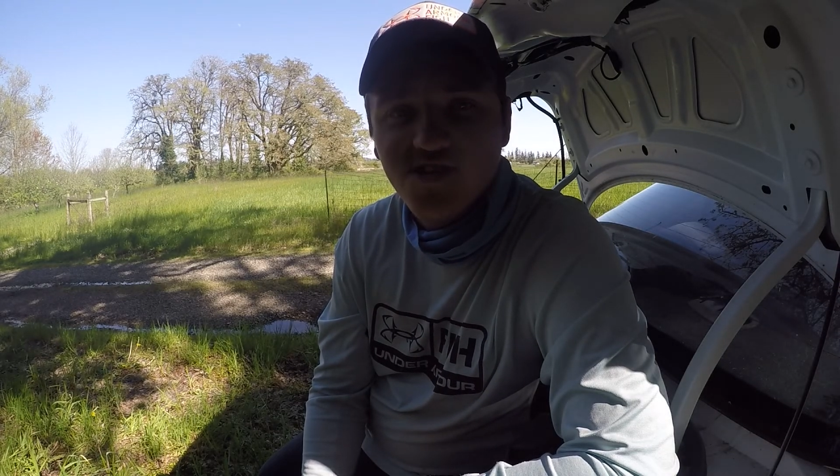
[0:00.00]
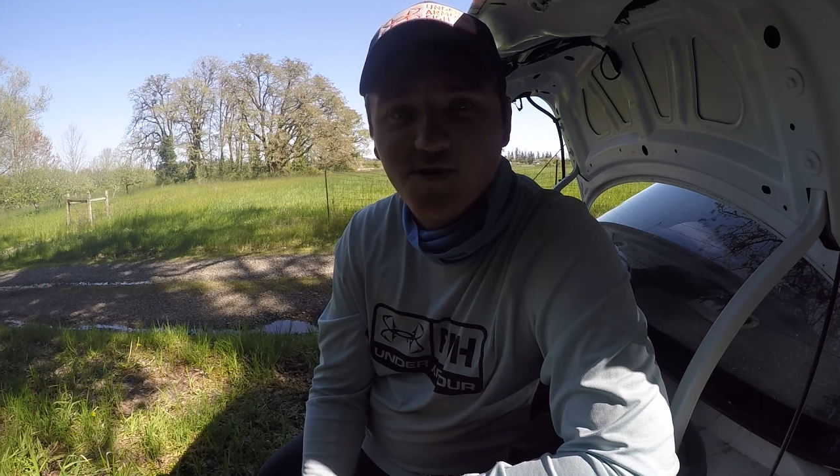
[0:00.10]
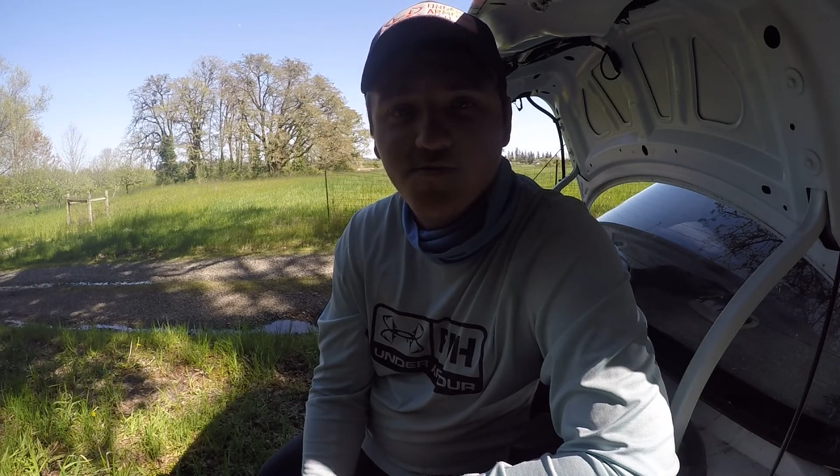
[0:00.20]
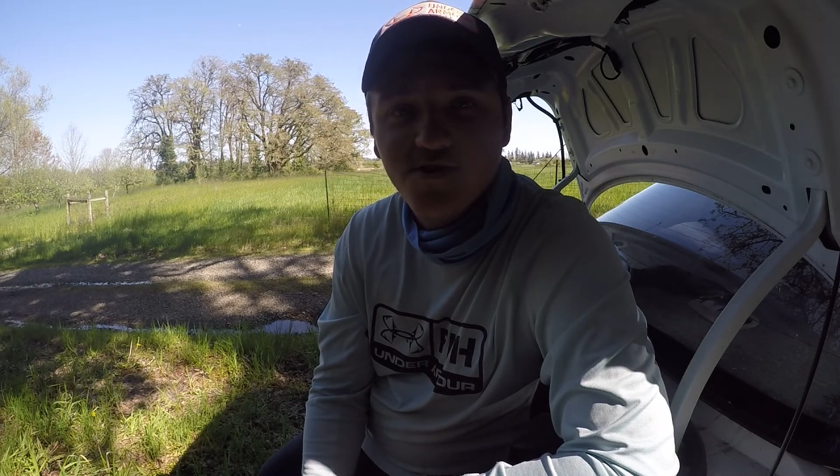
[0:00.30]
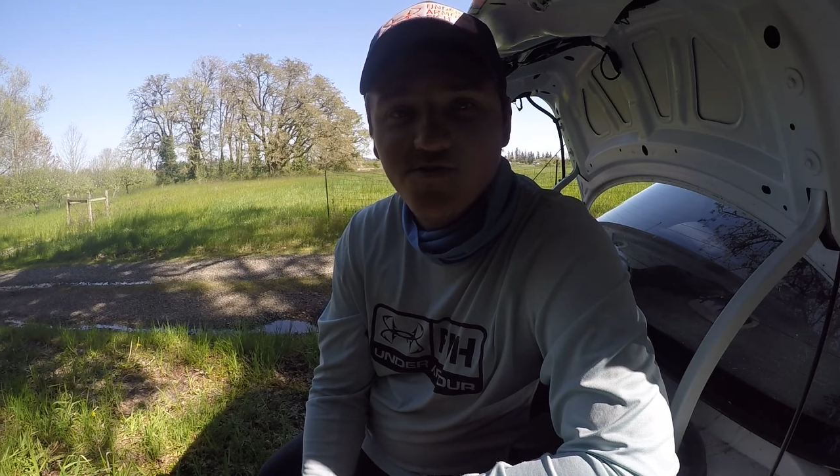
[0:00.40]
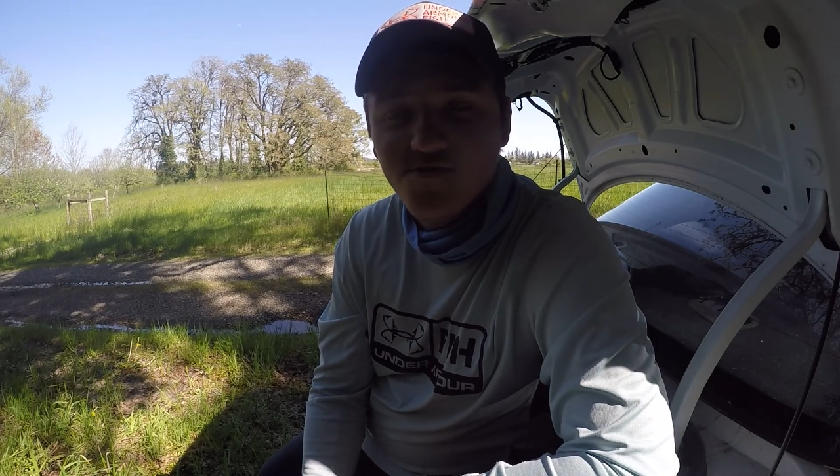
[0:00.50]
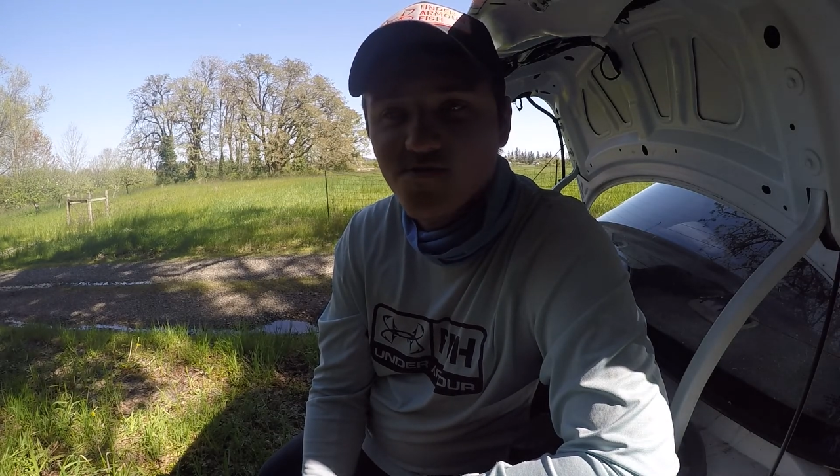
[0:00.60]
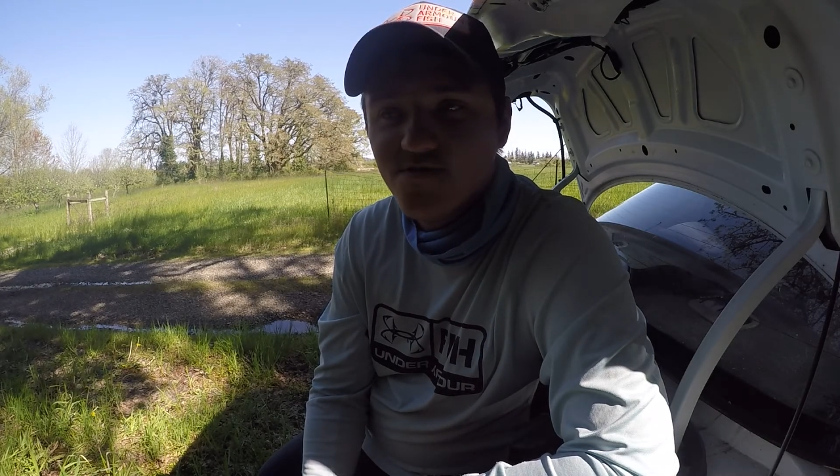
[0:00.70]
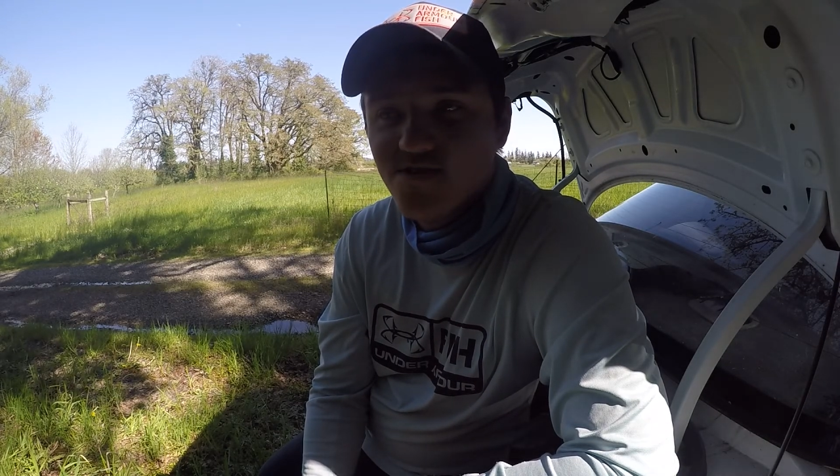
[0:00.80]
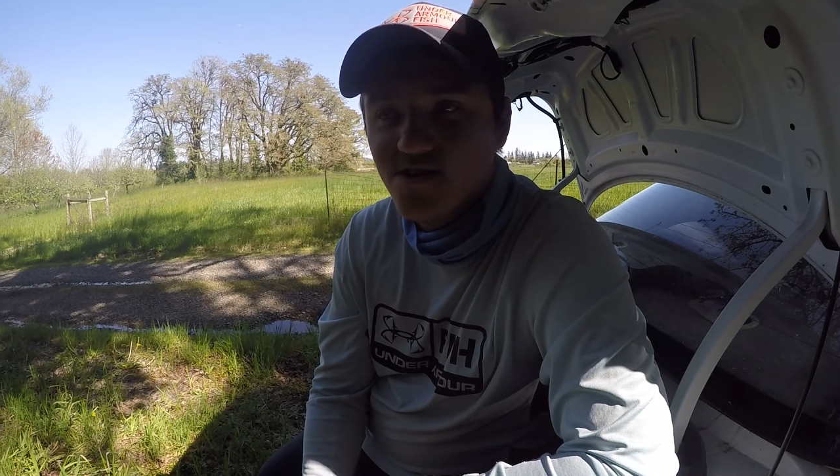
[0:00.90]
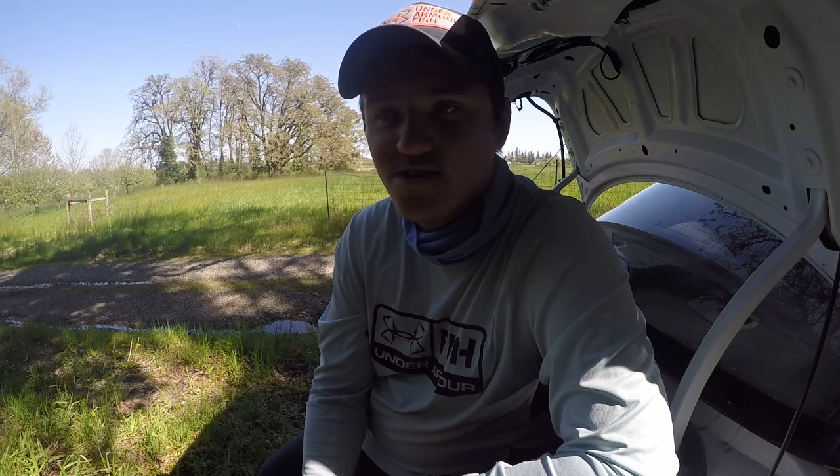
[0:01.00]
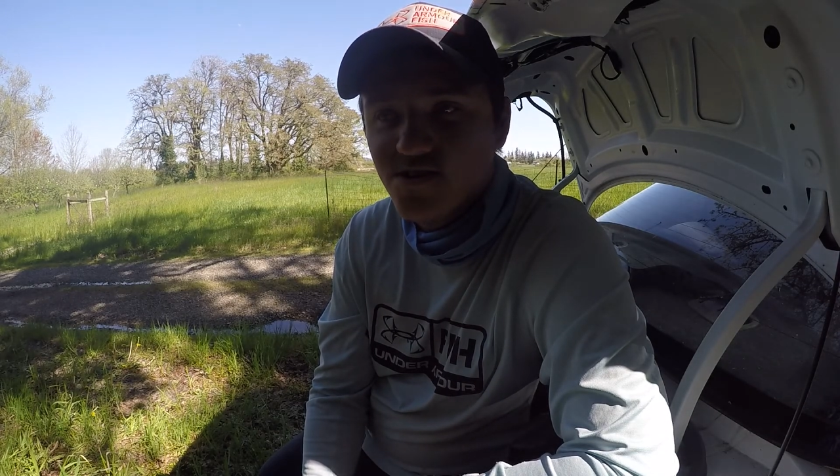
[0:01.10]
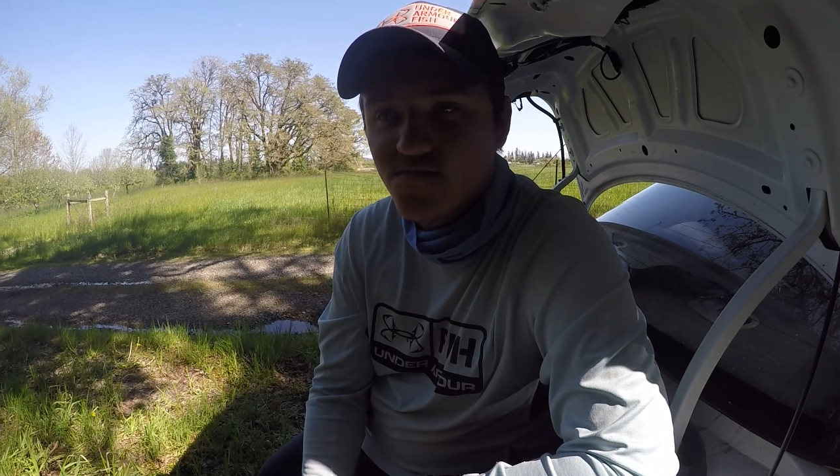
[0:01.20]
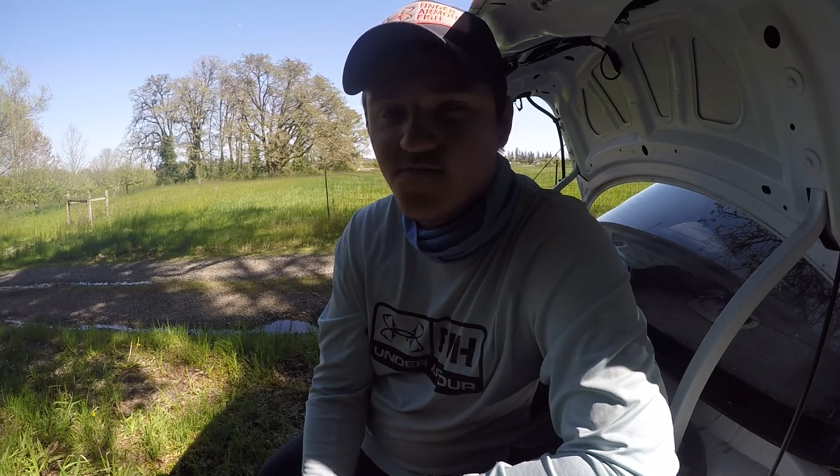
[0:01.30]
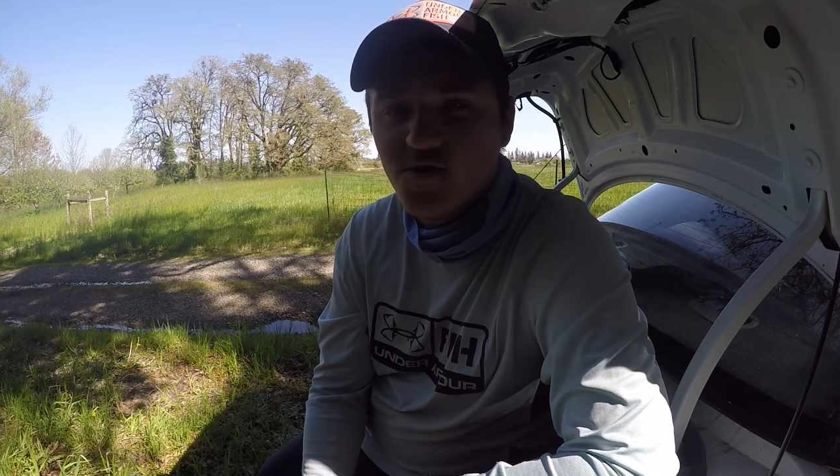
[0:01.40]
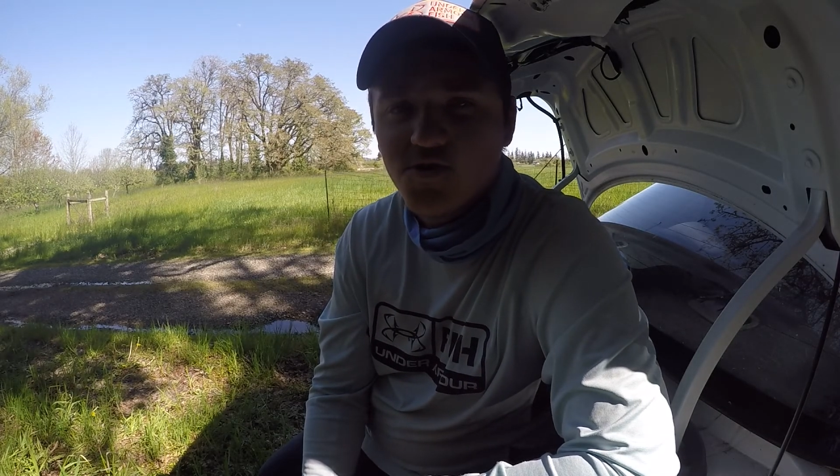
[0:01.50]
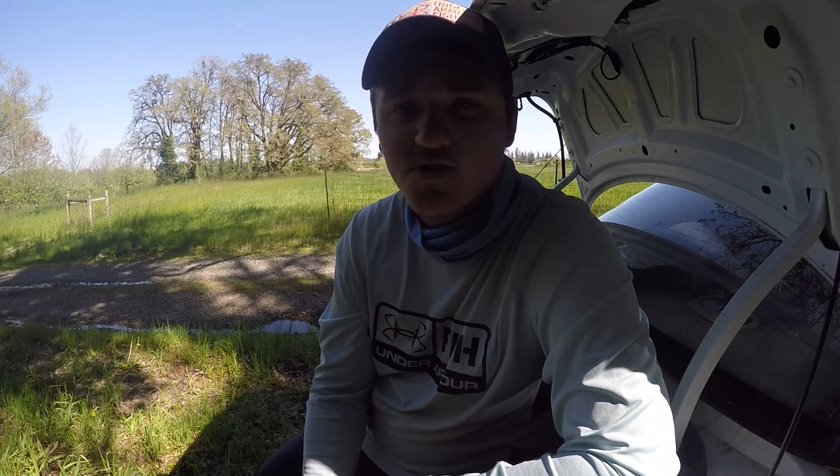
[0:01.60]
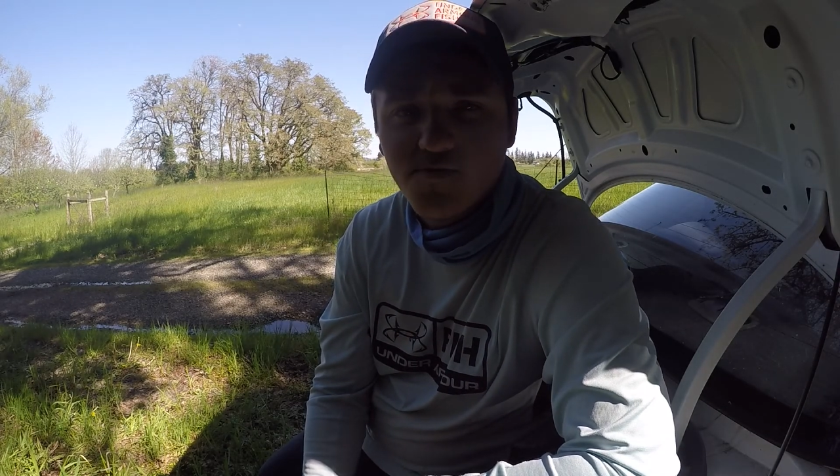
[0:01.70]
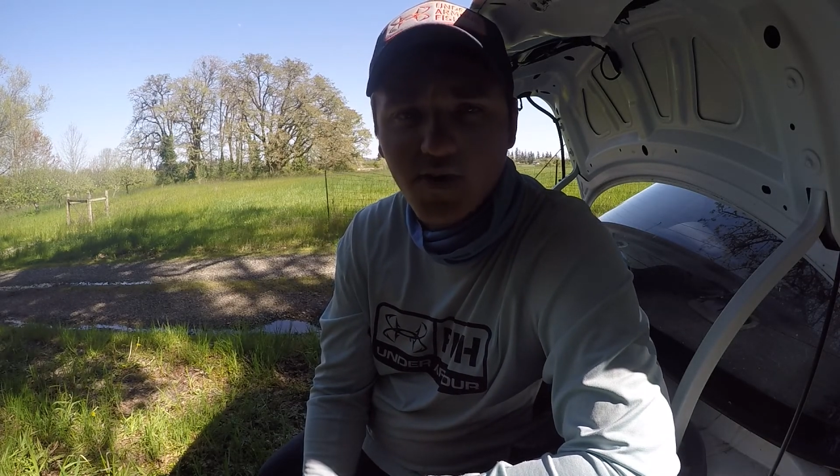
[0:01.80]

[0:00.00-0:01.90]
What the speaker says: some of you your first